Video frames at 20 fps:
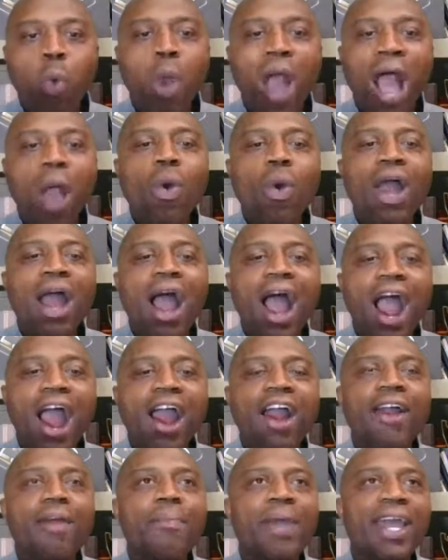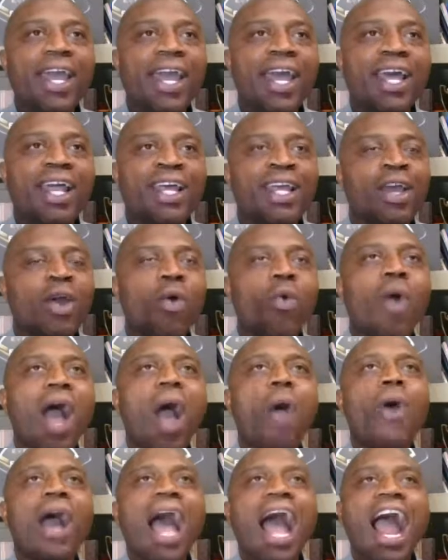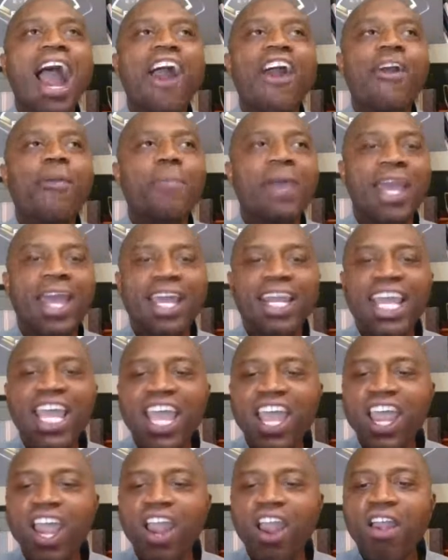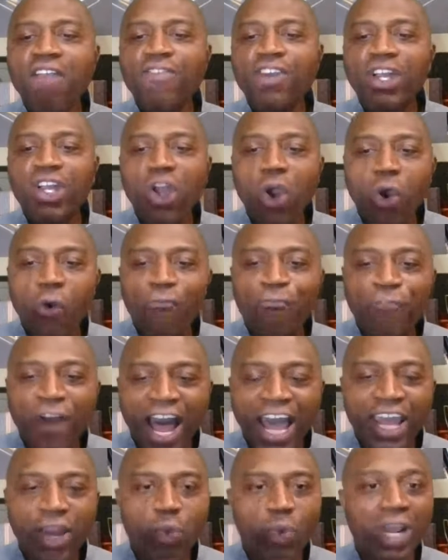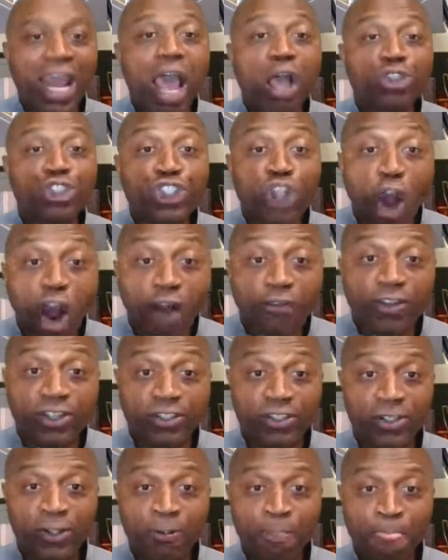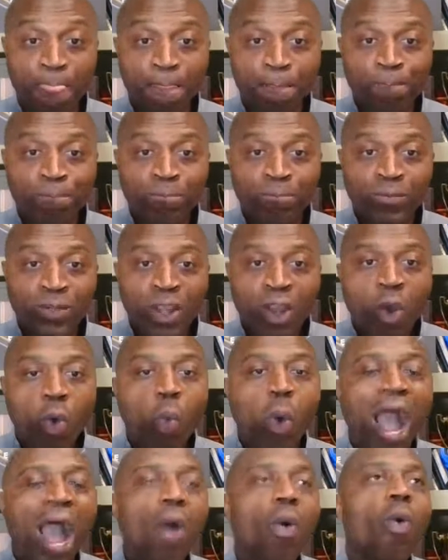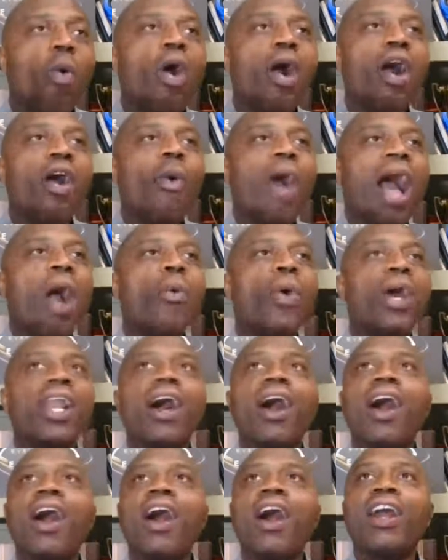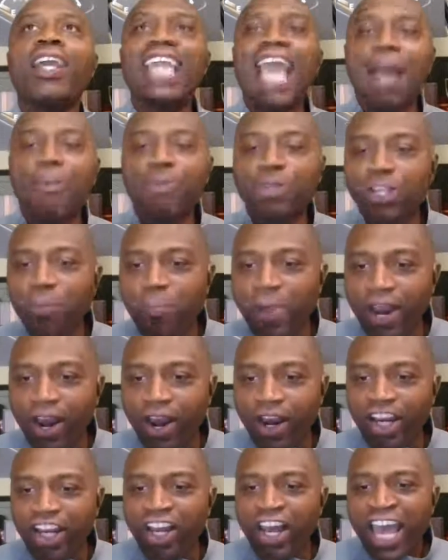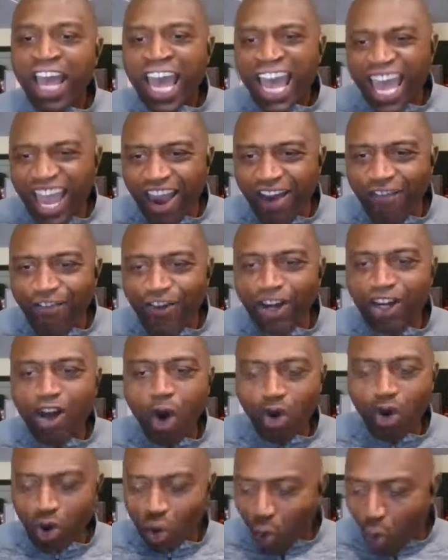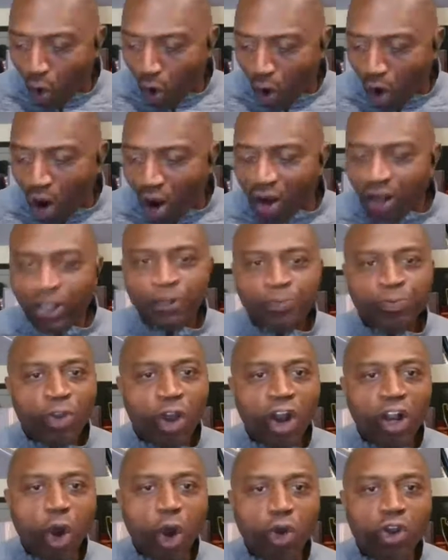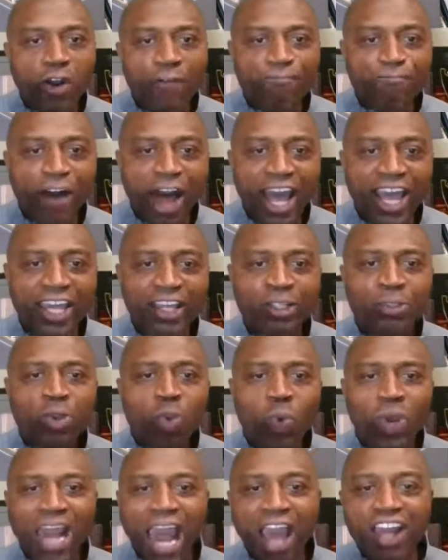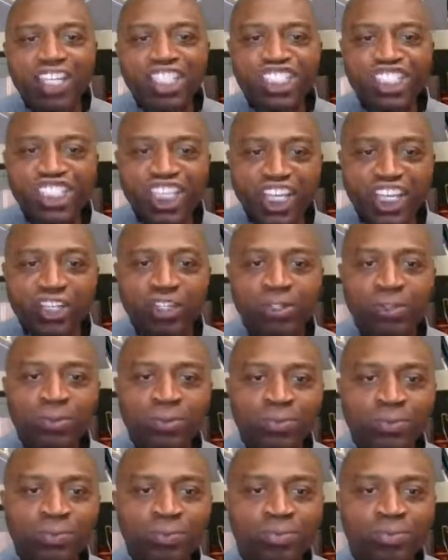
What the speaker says: Why would Iron Man ever go fight without Jarvis? Why would Captain America ever go to war or go to fight without his shield?